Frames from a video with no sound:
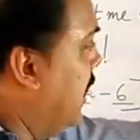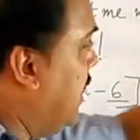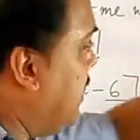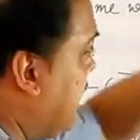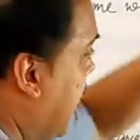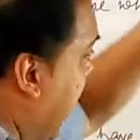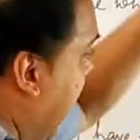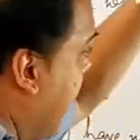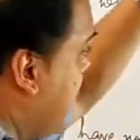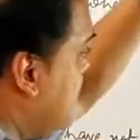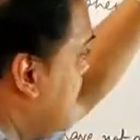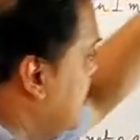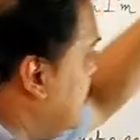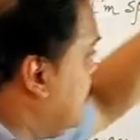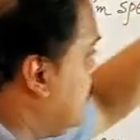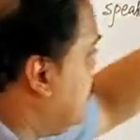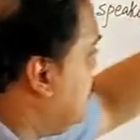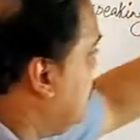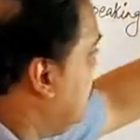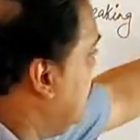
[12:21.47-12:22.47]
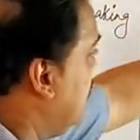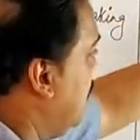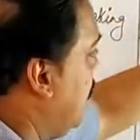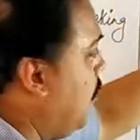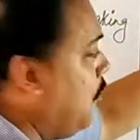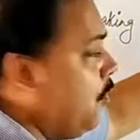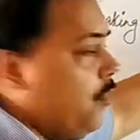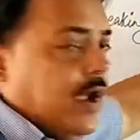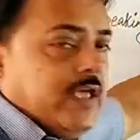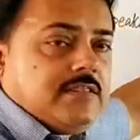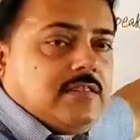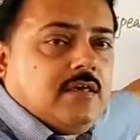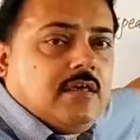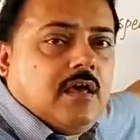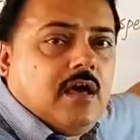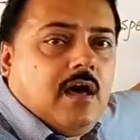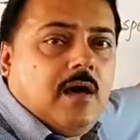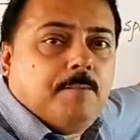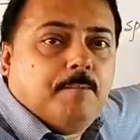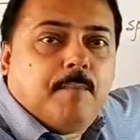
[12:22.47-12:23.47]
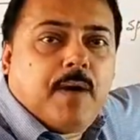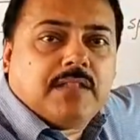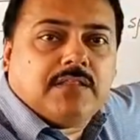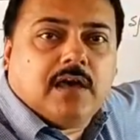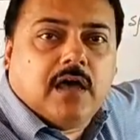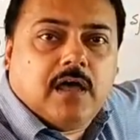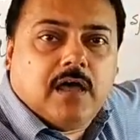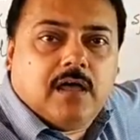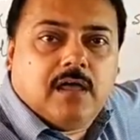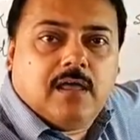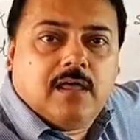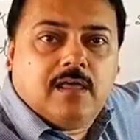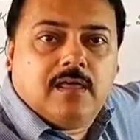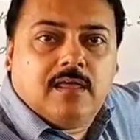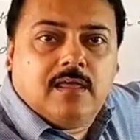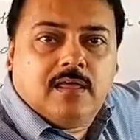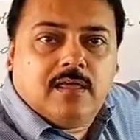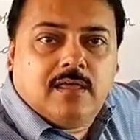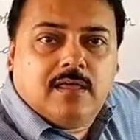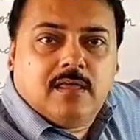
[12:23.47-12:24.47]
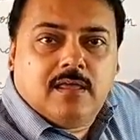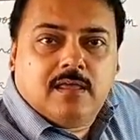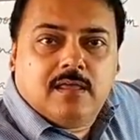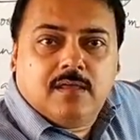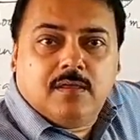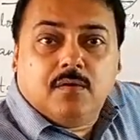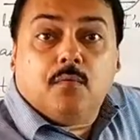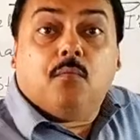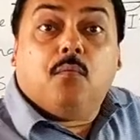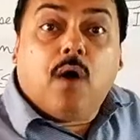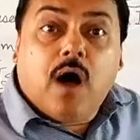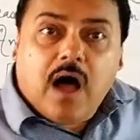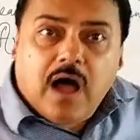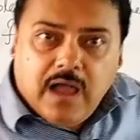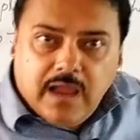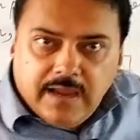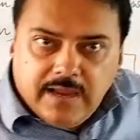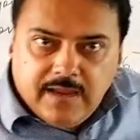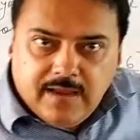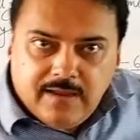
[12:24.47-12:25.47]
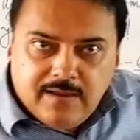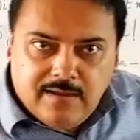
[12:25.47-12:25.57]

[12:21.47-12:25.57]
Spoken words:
It ends with her mother. Why?